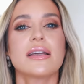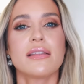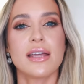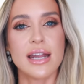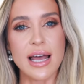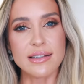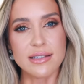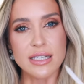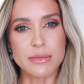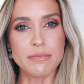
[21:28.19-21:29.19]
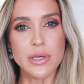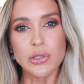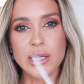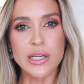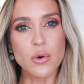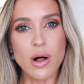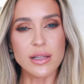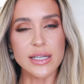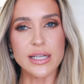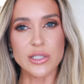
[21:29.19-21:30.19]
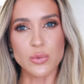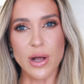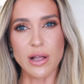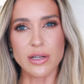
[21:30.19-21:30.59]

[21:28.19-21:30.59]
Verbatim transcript: It has this milky quality as well.